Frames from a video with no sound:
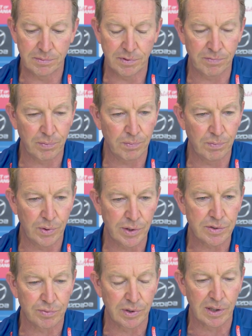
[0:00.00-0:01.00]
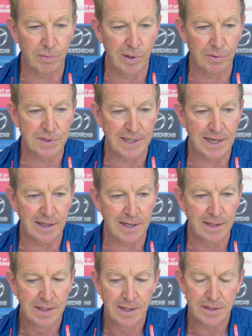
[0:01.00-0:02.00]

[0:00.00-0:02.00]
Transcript: we've worked really well together.